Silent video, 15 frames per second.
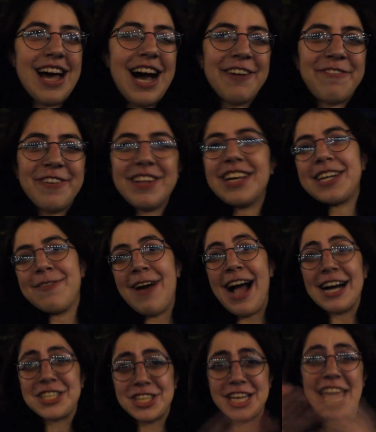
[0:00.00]
I feel like I'm
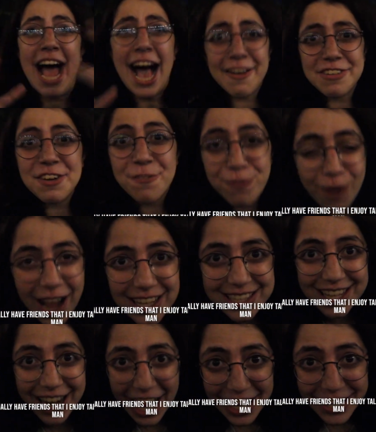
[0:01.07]
actually having
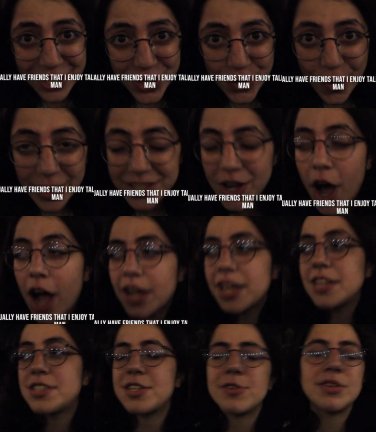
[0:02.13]
friends that I enjoy
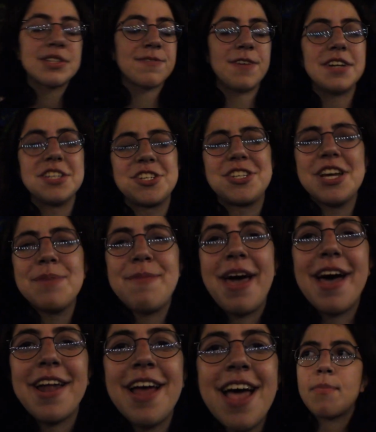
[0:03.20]
talking to. It's fun as shit,
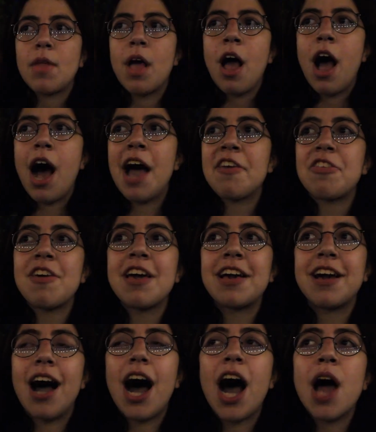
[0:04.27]
man. I
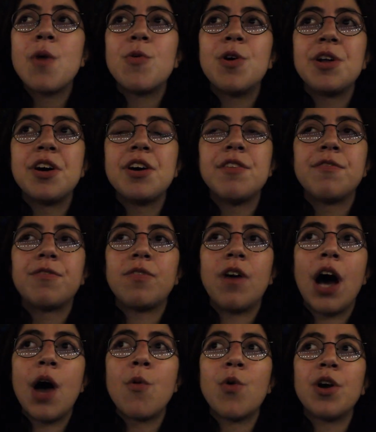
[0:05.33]
think I would have,
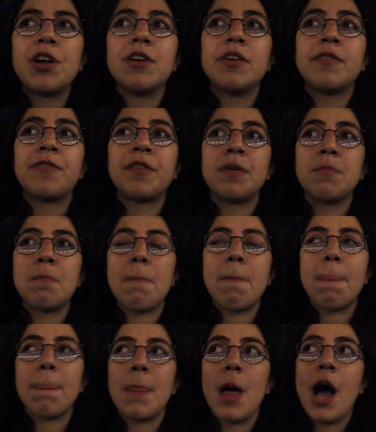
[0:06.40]
I would have,
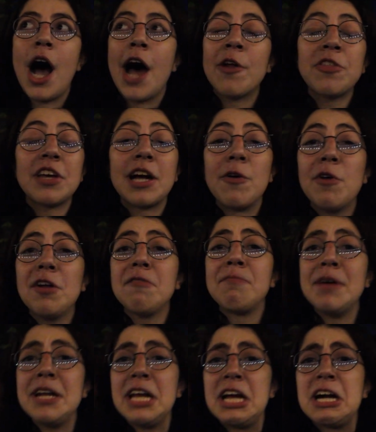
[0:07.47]
I don't think I would have
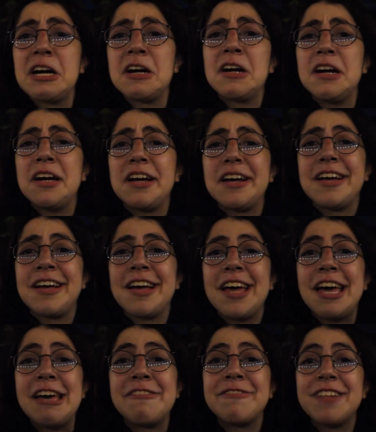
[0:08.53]
been here
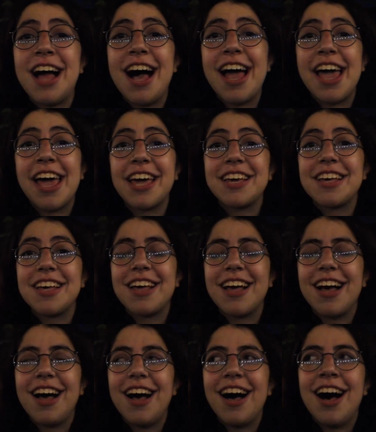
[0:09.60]
if like
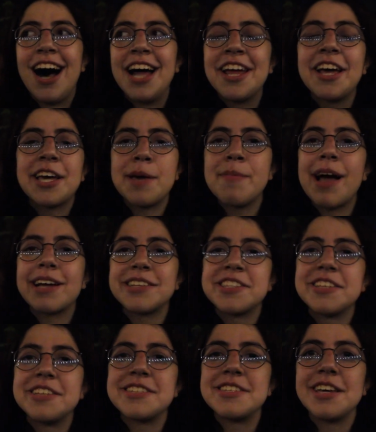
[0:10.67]
I didn't get back
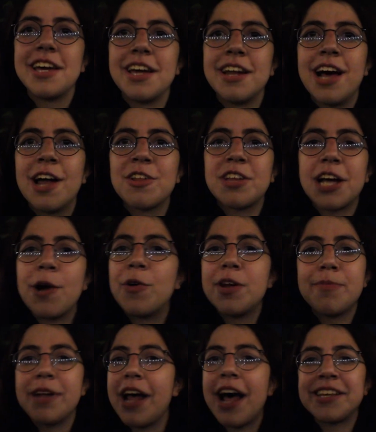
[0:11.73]
into the scene. I don't think I would
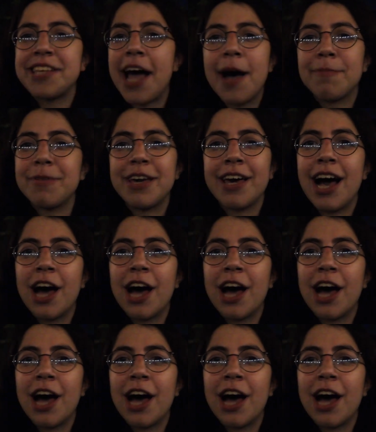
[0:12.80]
have been as happy.